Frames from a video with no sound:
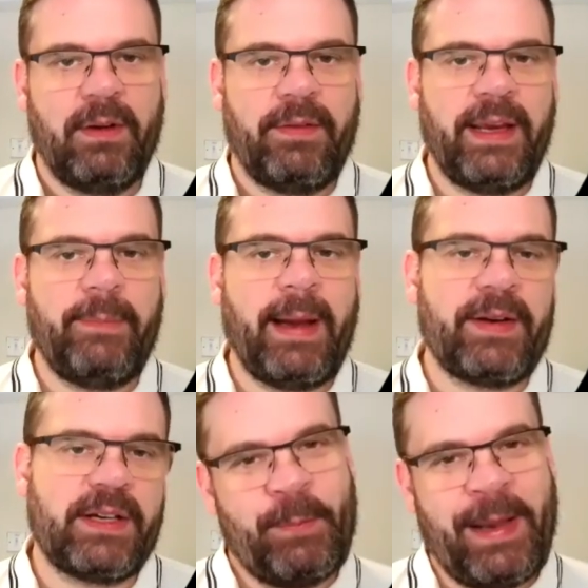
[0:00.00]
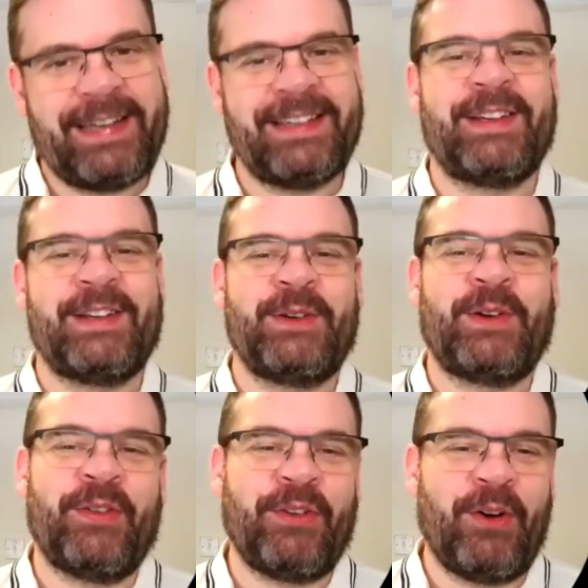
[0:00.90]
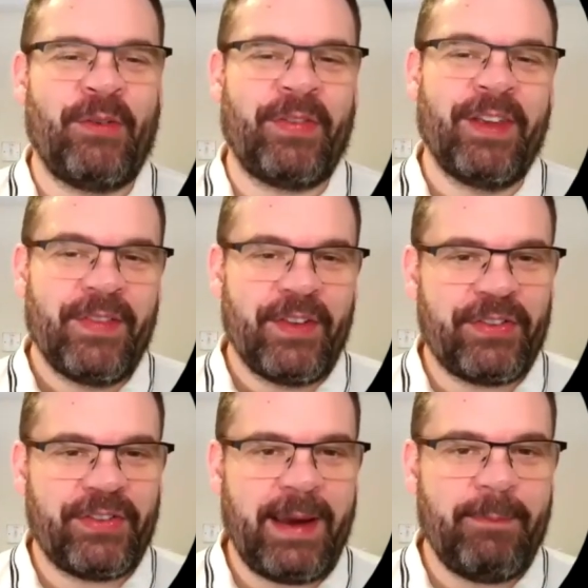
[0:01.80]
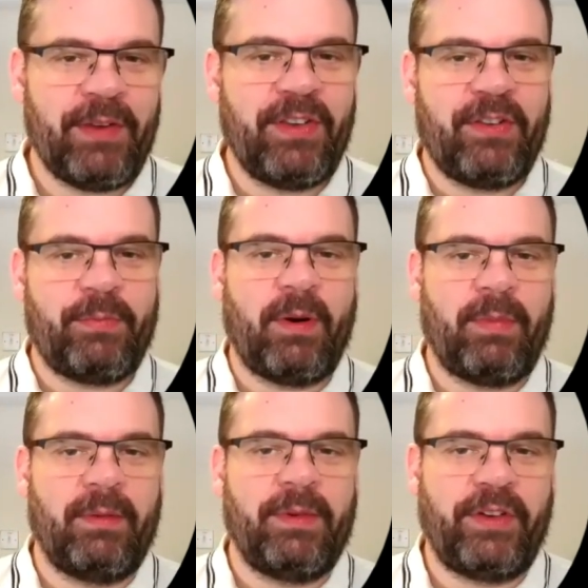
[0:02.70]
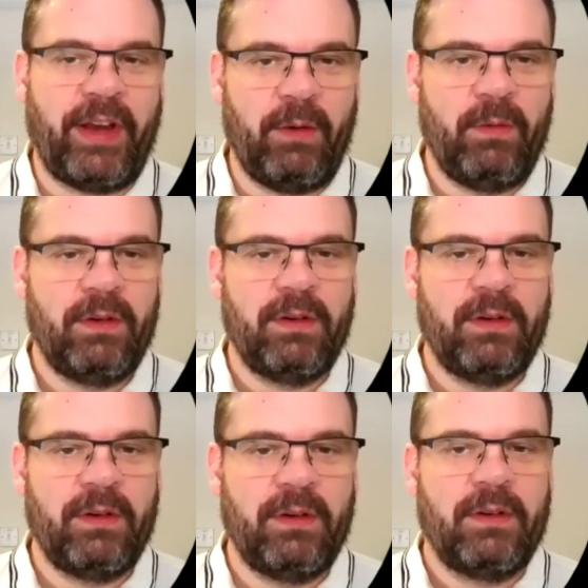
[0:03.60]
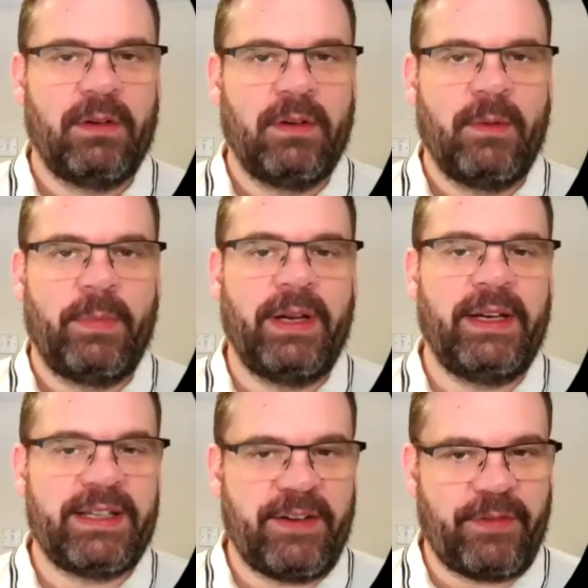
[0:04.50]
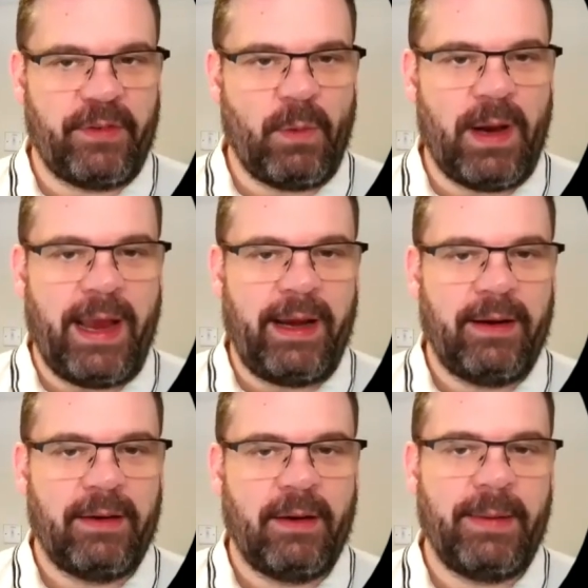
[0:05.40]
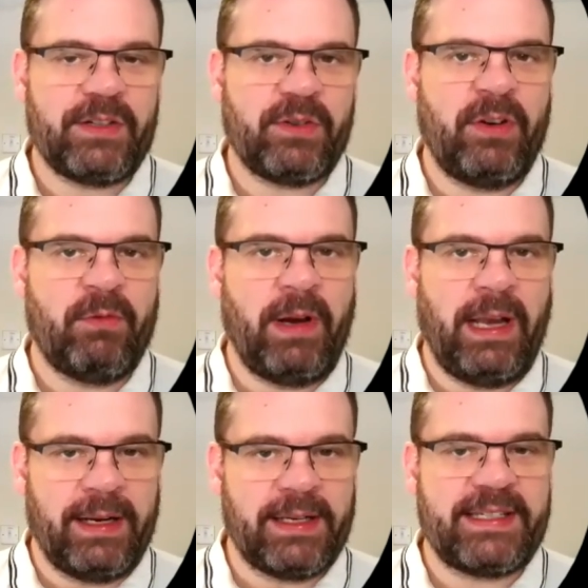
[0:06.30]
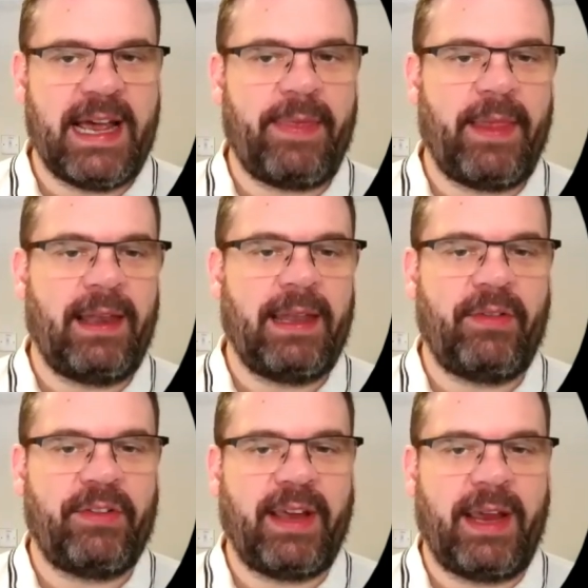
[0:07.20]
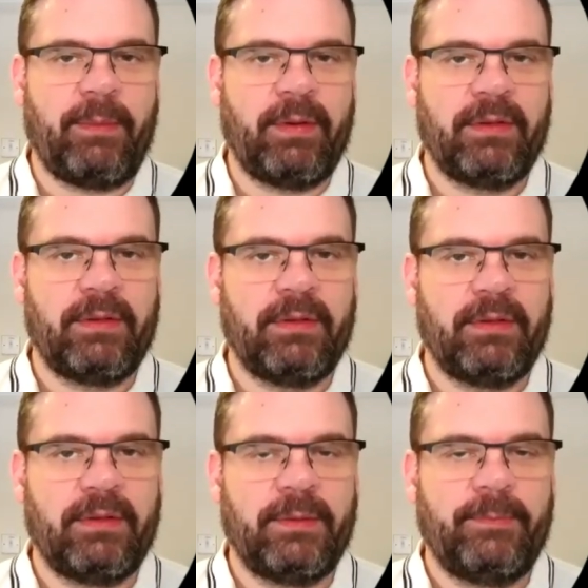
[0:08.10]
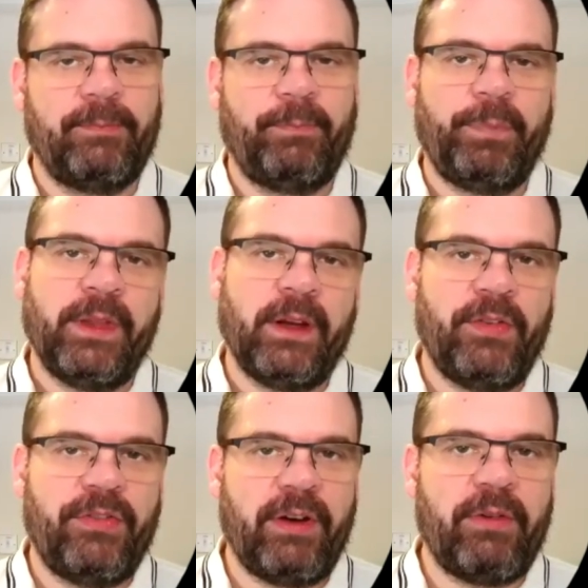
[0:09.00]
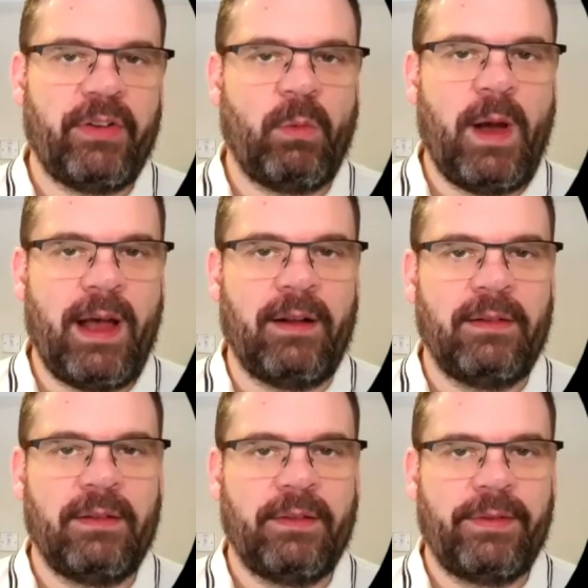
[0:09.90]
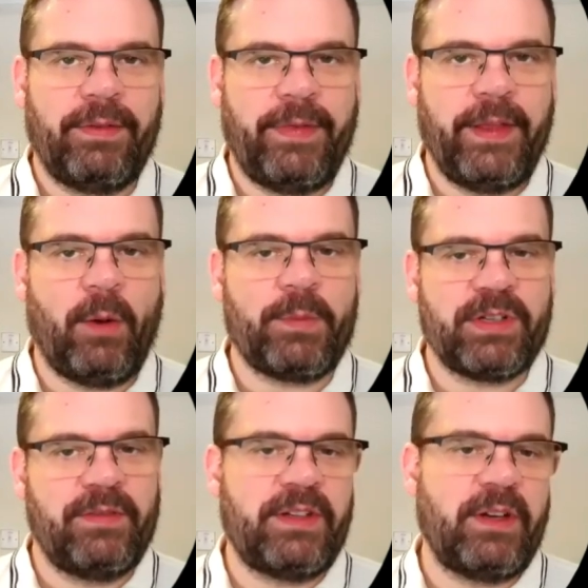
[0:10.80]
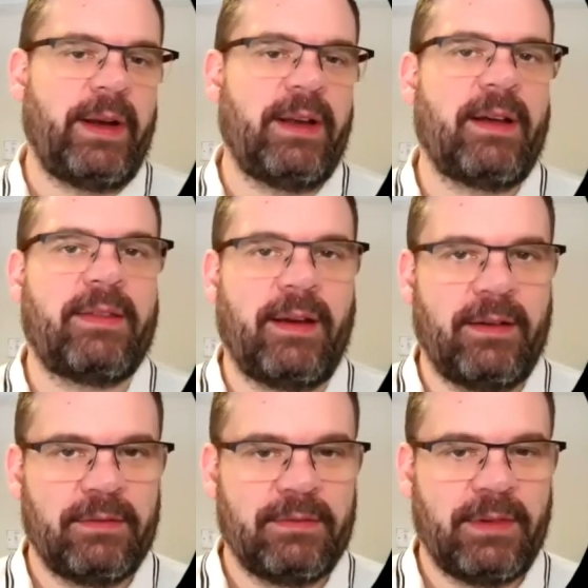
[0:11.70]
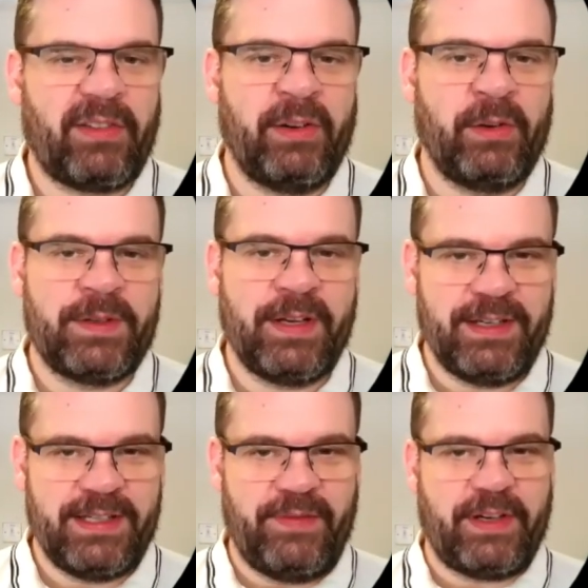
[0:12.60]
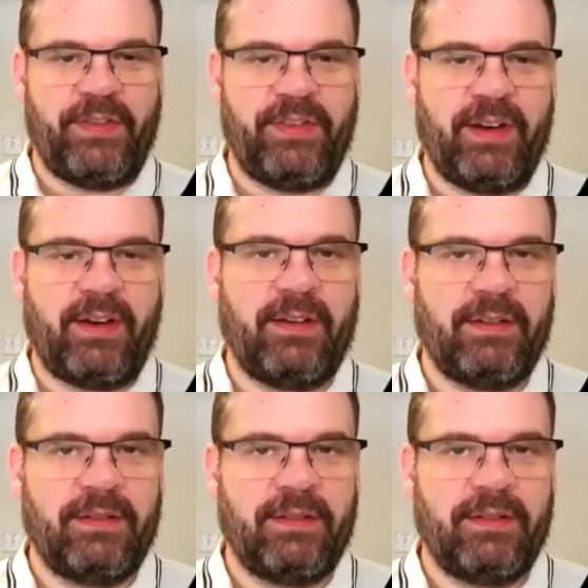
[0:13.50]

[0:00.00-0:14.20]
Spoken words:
Think about competitors who can solve the same business problem as you, but in a different way, and make sure you really understand that landscape. Consider as well the option of doing nothing as an alternative to consider.